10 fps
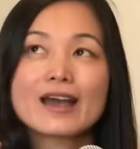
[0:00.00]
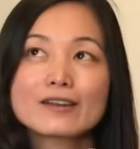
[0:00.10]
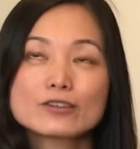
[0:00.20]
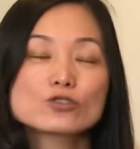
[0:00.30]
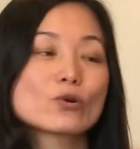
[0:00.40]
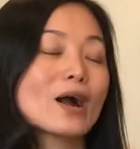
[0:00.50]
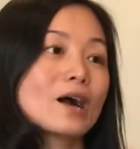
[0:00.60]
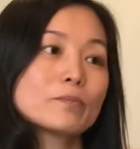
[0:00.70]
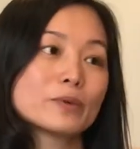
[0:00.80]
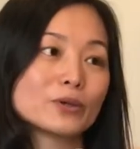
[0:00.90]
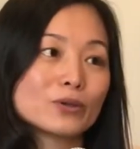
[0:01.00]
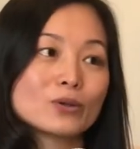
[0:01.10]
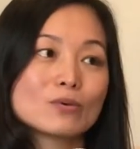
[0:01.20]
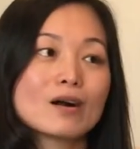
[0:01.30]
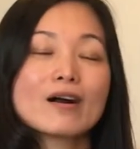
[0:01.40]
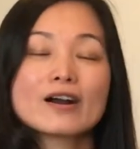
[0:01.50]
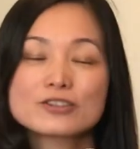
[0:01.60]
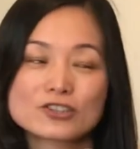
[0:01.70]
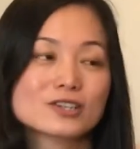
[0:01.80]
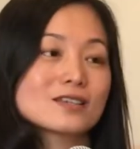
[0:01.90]
and so happened, you know what, I
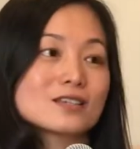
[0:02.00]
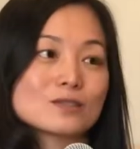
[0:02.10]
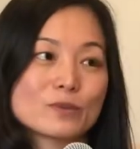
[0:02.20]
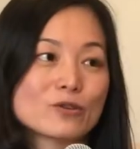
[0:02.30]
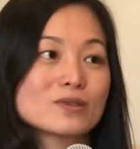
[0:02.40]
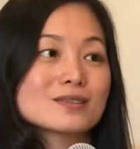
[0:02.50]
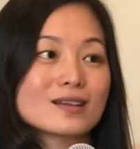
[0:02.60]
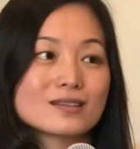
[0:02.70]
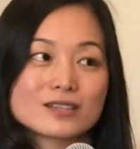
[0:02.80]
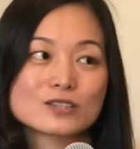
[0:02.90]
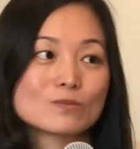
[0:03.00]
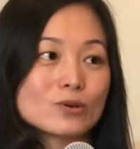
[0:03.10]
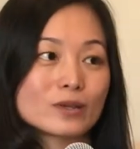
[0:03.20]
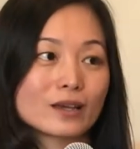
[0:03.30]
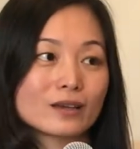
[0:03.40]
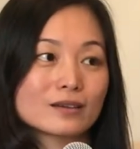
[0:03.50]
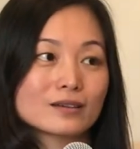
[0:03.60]
just experienced that this morning.